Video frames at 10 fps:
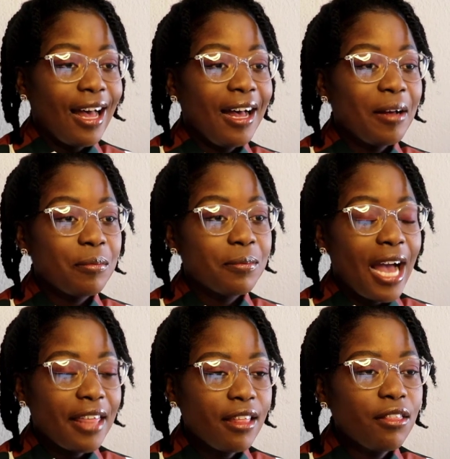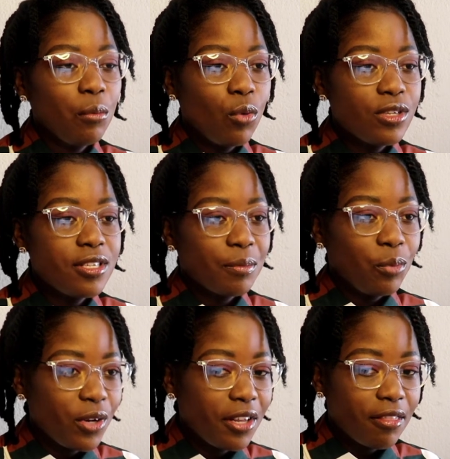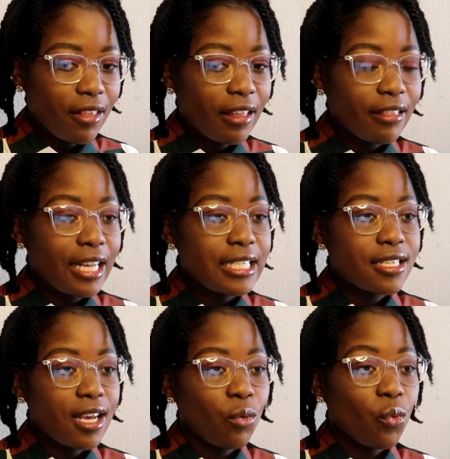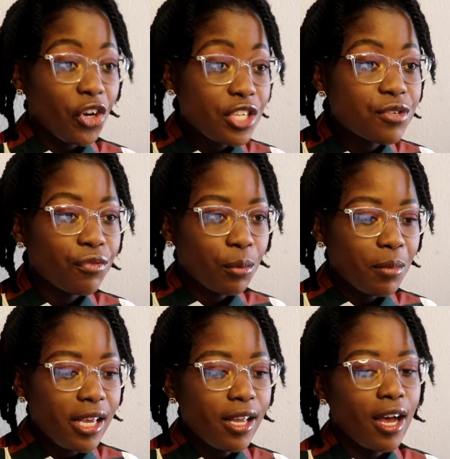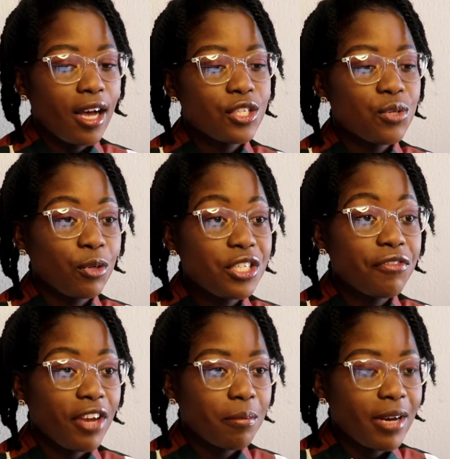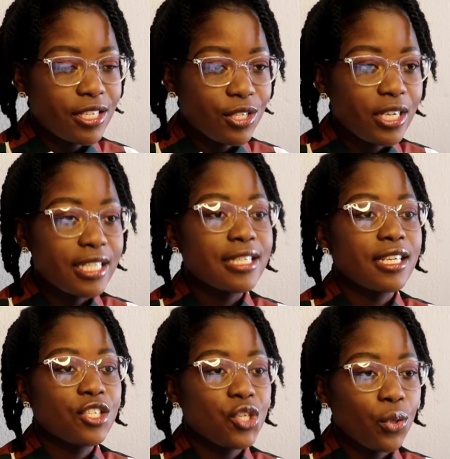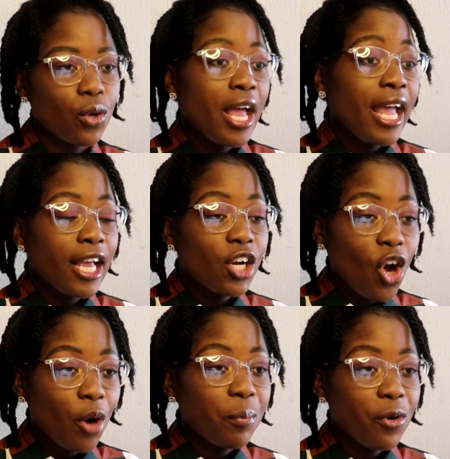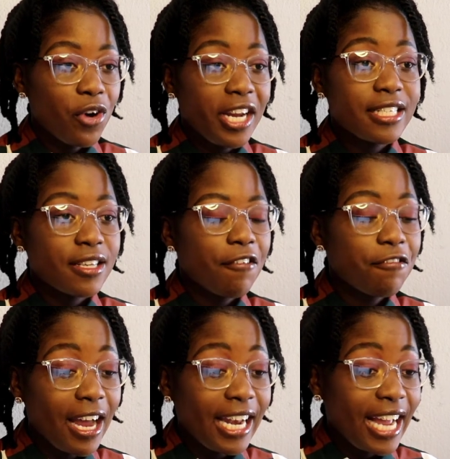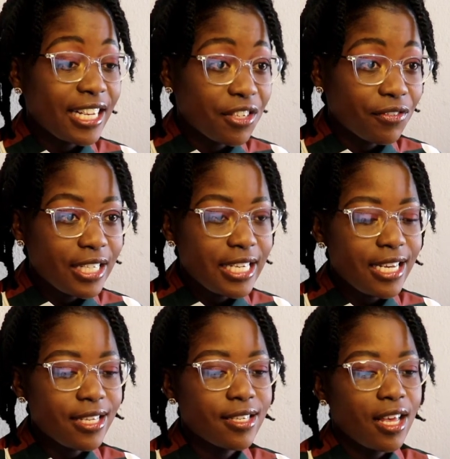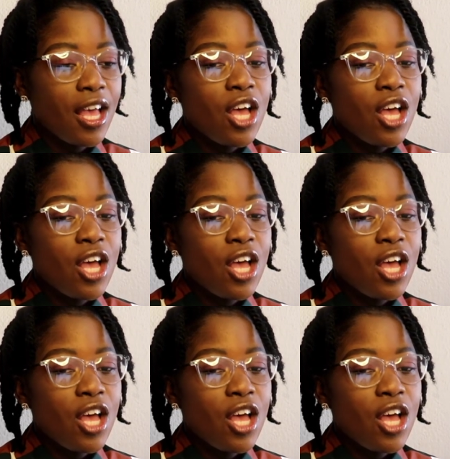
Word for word: Um, I think the most important thing that works for me uh, to motivate my students is to incorporate fun activities.